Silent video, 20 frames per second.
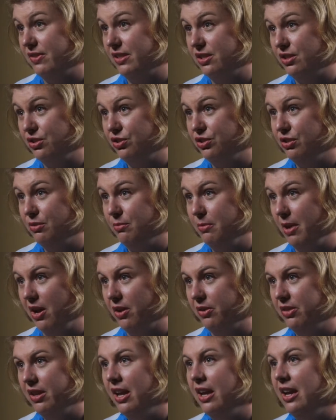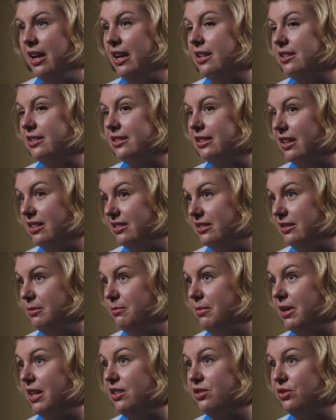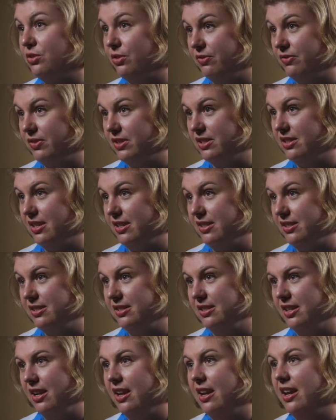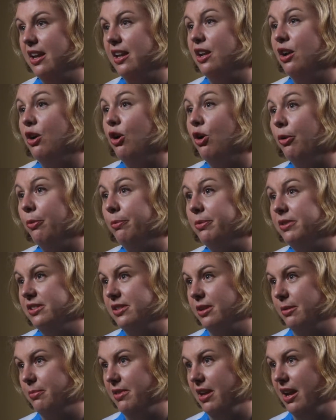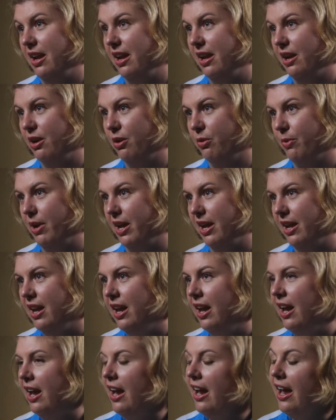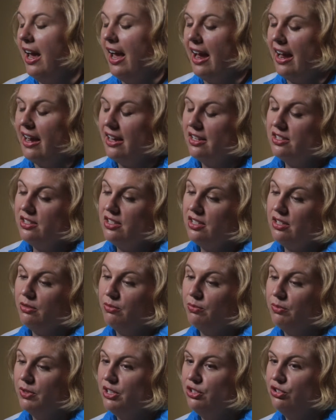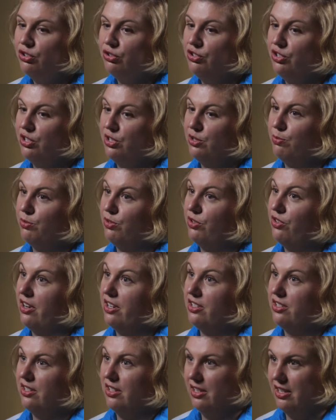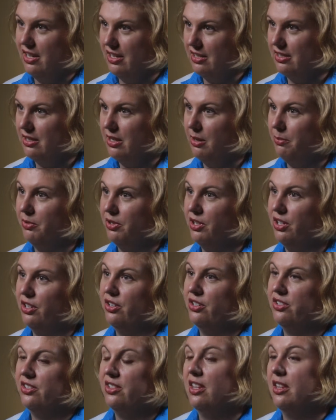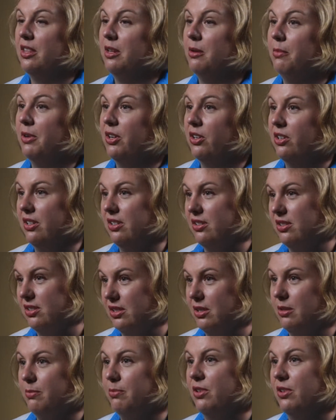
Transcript: fits into your mouth. It's custom made so it fits nice and tight, and it opens up that airway. As the research has progressed in the last couple of years, then the American Sleep